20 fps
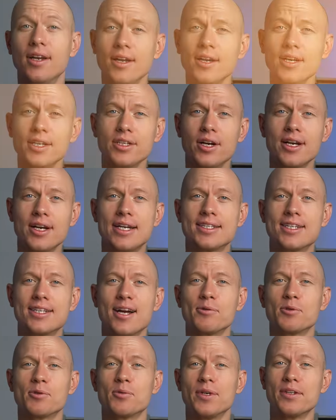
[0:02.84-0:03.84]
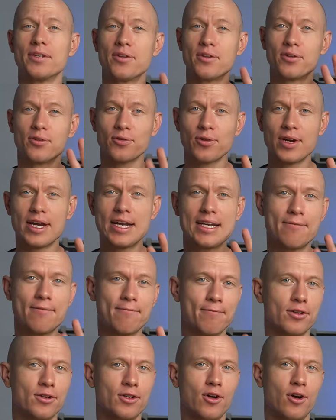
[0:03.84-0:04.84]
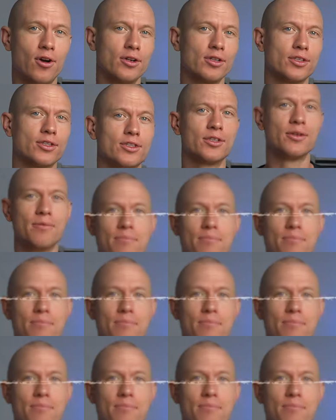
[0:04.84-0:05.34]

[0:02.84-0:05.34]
Learning Chinese comes with three different costs